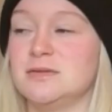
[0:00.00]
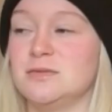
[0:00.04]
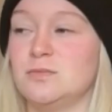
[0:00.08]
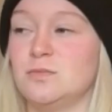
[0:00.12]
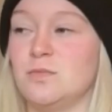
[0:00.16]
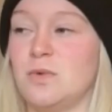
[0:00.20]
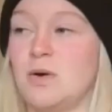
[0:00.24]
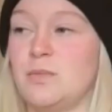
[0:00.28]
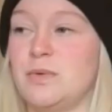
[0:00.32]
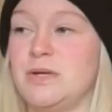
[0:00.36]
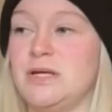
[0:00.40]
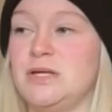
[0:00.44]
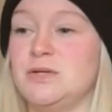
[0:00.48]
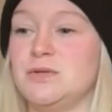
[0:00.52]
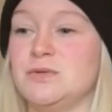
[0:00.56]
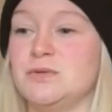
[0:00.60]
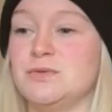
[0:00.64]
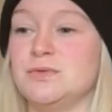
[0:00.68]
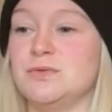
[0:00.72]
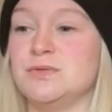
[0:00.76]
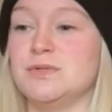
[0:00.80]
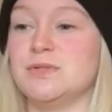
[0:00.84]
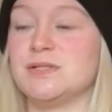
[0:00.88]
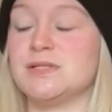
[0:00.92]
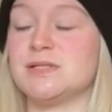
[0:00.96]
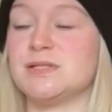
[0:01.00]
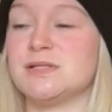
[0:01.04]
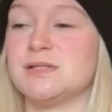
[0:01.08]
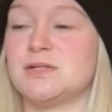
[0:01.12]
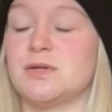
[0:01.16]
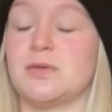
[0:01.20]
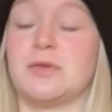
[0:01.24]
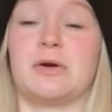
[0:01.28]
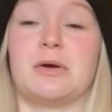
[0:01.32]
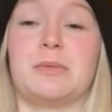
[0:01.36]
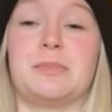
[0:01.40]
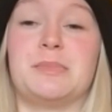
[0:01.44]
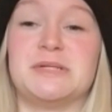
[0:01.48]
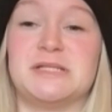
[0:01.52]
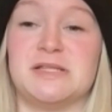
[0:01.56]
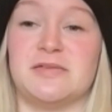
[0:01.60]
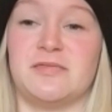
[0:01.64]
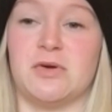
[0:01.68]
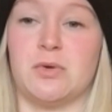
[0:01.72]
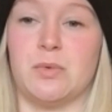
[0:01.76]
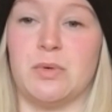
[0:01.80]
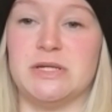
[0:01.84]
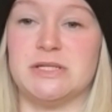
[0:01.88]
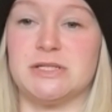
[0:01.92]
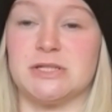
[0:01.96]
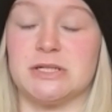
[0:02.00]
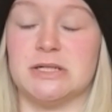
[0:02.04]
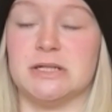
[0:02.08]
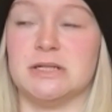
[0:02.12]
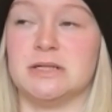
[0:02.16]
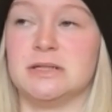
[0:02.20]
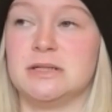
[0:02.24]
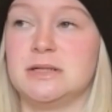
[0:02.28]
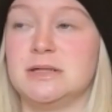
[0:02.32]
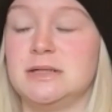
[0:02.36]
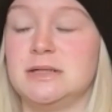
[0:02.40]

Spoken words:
what we use. So they're a Pacific oyster.